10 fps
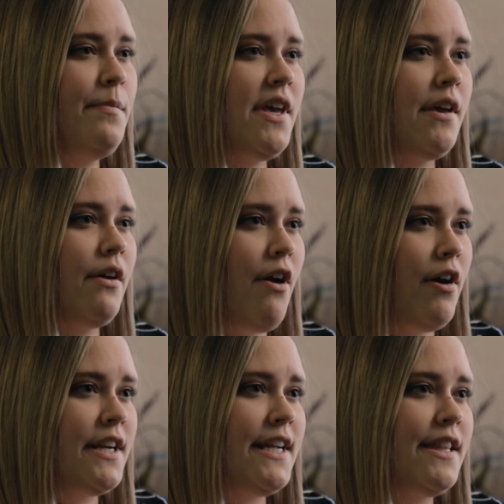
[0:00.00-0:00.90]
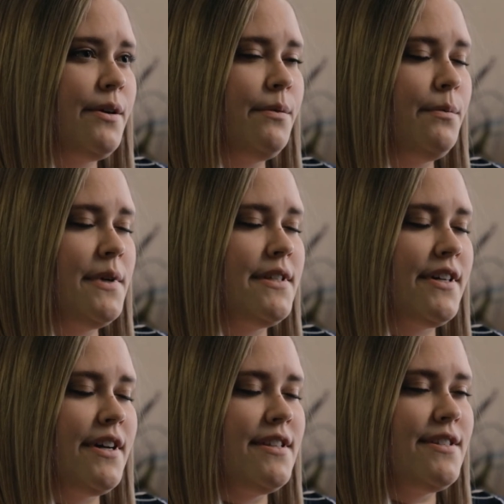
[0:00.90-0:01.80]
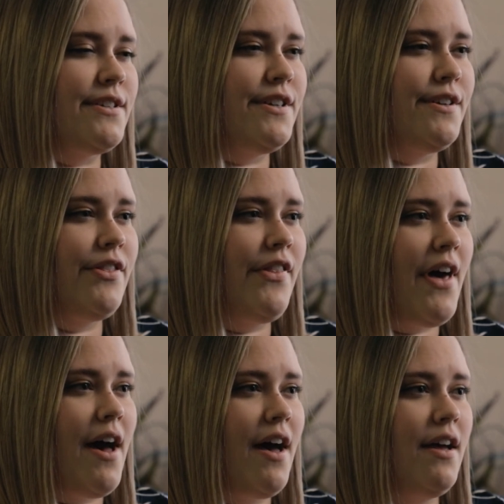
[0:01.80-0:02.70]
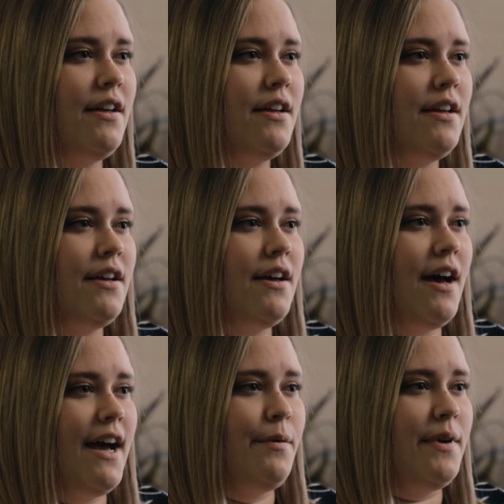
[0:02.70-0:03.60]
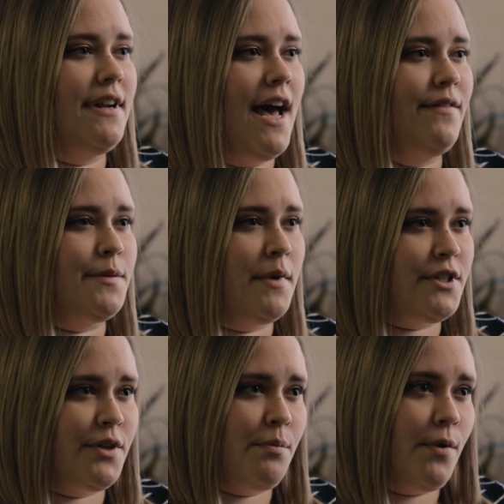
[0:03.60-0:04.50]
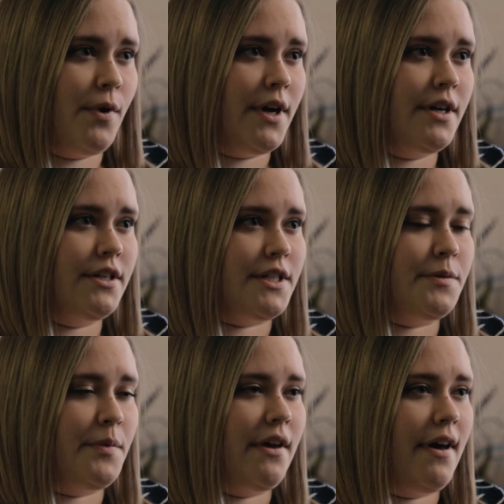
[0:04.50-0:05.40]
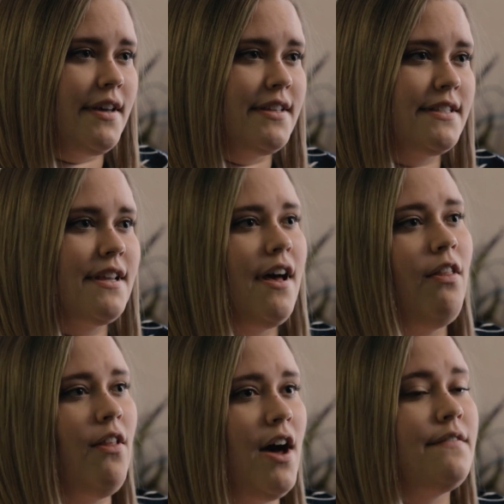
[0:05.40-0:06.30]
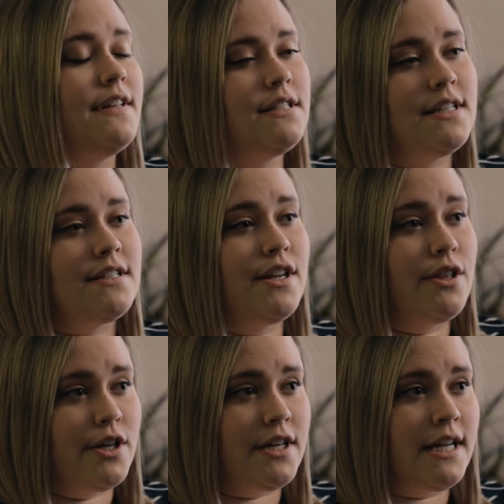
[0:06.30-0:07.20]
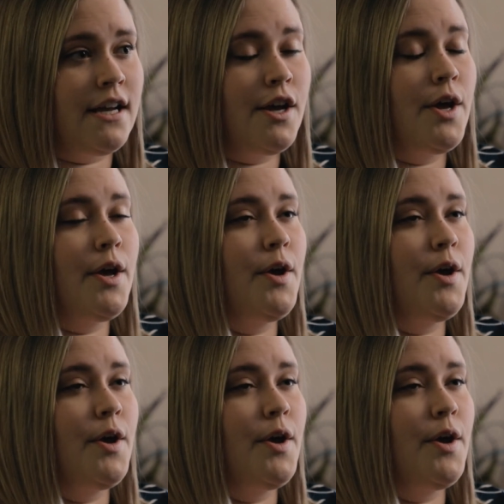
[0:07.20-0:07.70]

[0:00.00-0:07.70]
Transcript: Being in Kearney, there was the concern that I wouldn't have as much support just because a lot of it's distant learning.